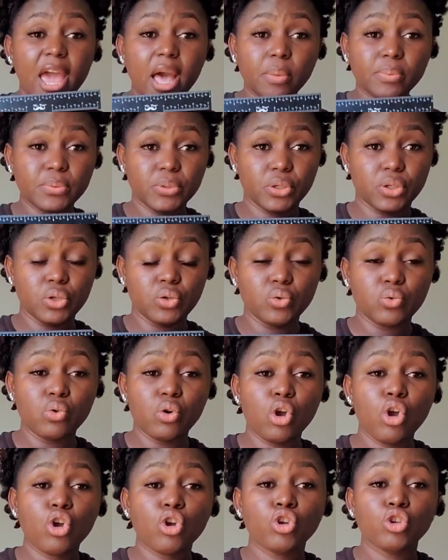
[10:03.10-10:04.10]
helps you
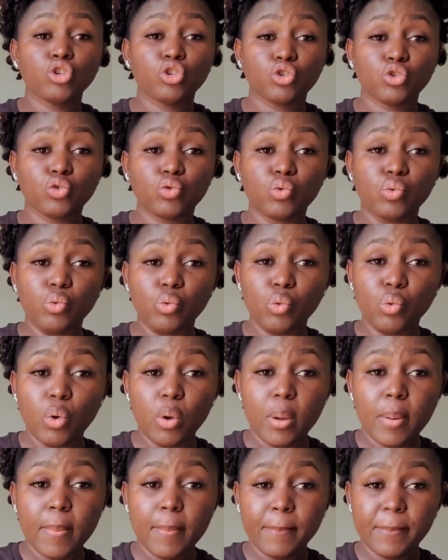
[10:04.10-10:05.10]
to
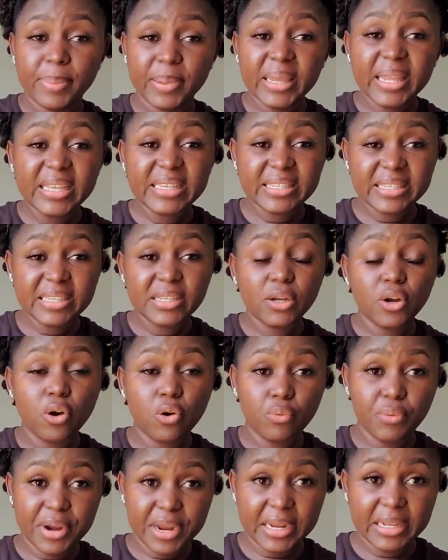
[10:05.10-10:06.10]
place it
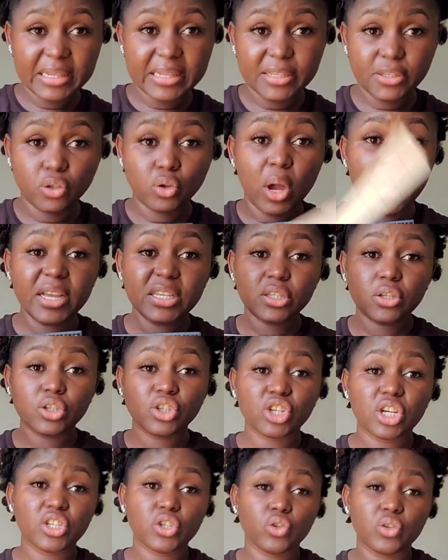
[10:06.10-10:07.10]
correctly. So I
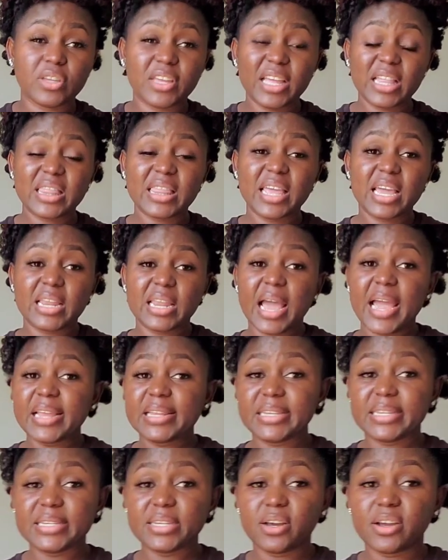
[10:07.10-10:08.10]
suggest you get that.
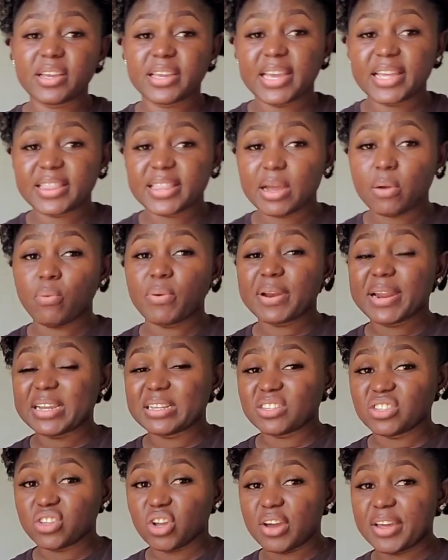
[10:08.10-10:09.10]
I did not get that when
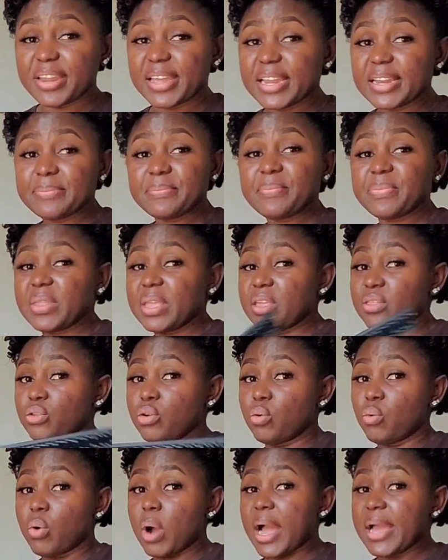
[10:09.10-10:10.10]
I started.
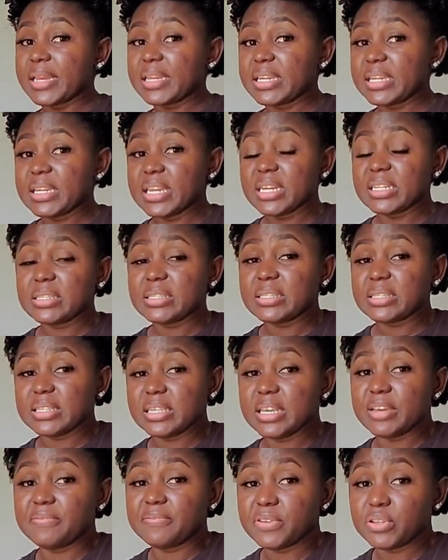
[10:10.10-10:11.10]
No, I did not
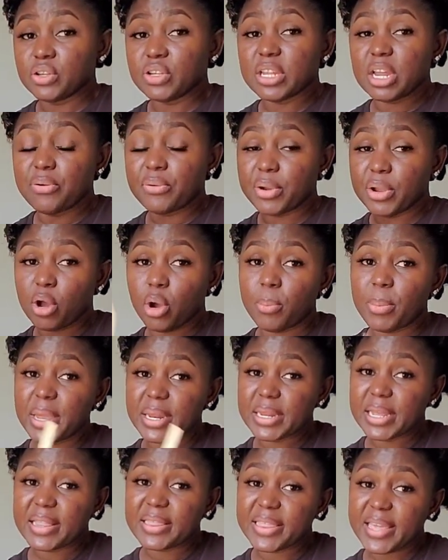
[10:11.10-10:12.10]
see a video that
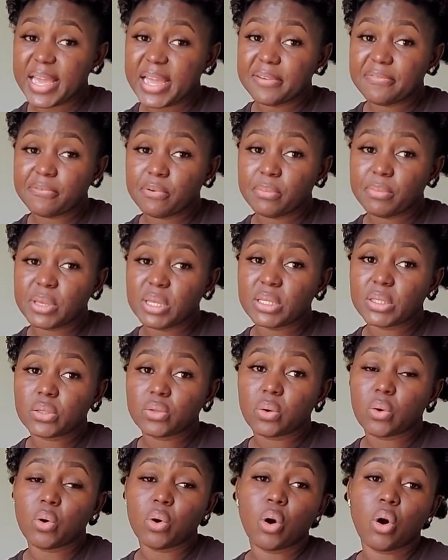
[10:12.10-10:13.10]
recommended that for me.
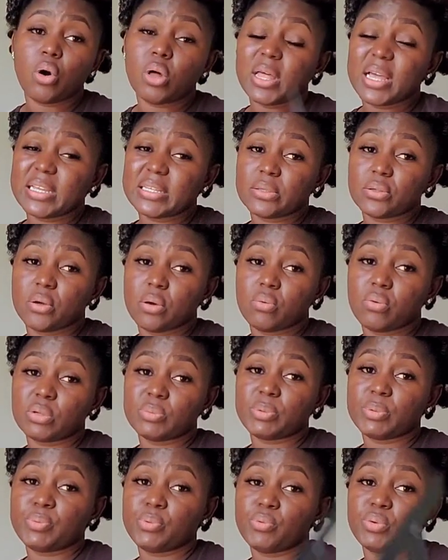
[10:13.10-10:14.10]
So all I saw was
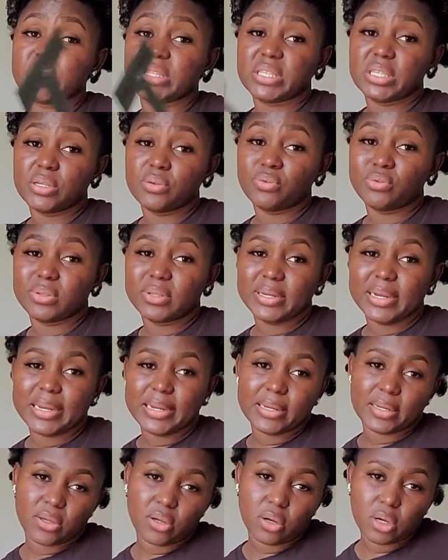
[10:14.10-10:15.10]
people with T-ruler,
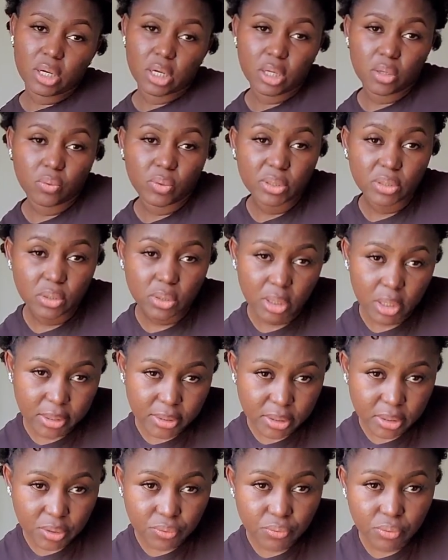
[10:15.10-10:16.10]
and your girl went to
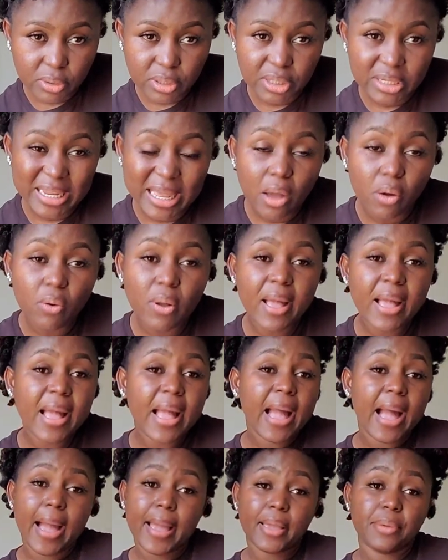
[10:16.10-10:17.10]
get T-ruler. Now
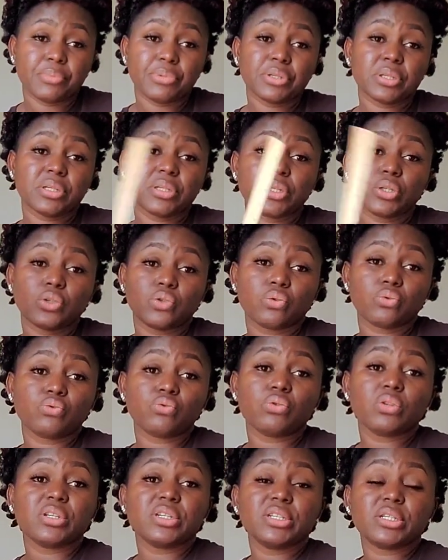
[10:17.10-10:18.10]
I am using these two
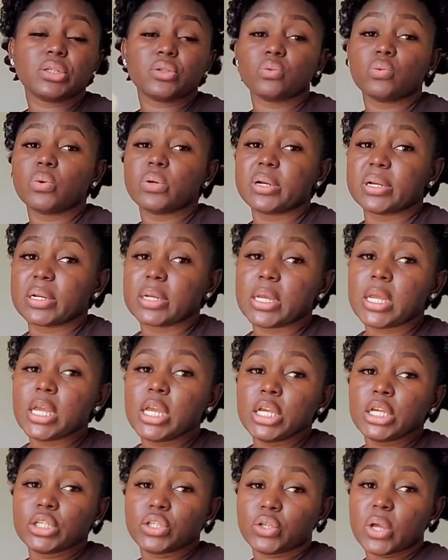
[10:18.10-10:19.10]
rulers to work.
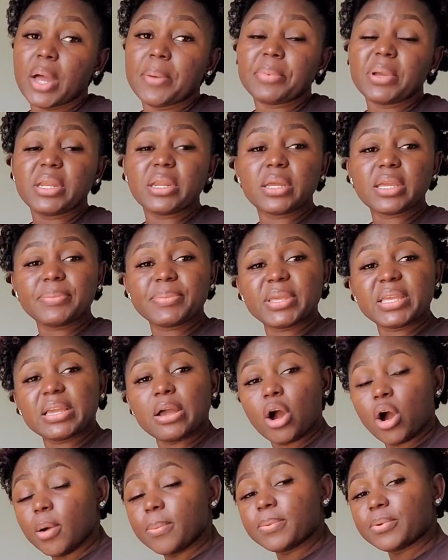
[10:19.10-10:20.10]
So I'm going to
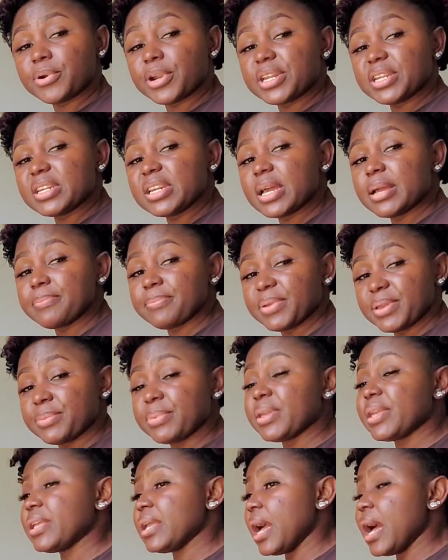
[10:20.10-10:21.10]
be upgrading
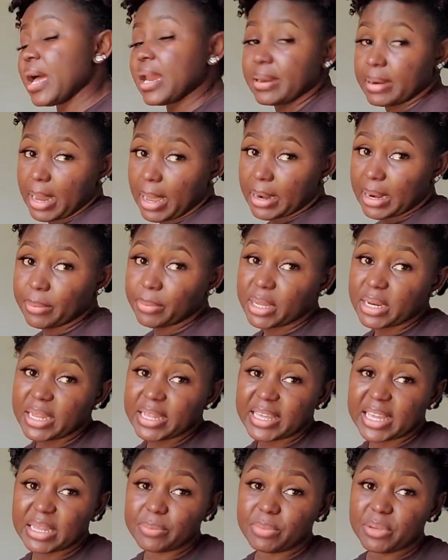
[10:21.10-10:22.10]
and I'm going to
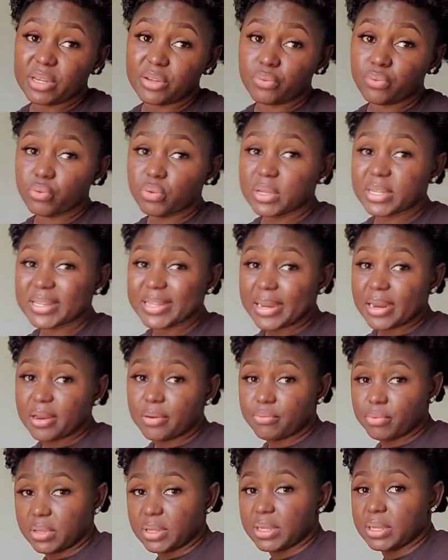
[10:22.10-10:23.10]
get me the ruler that I
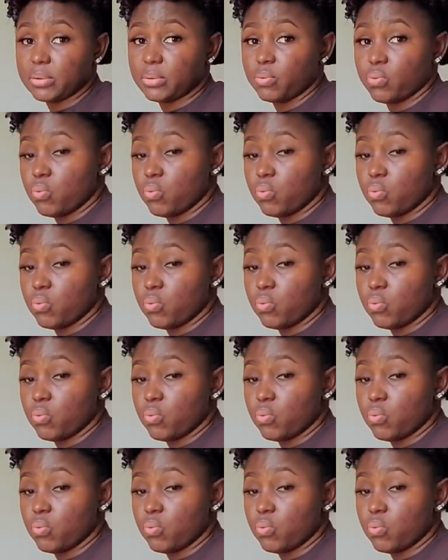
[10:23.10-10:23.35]
really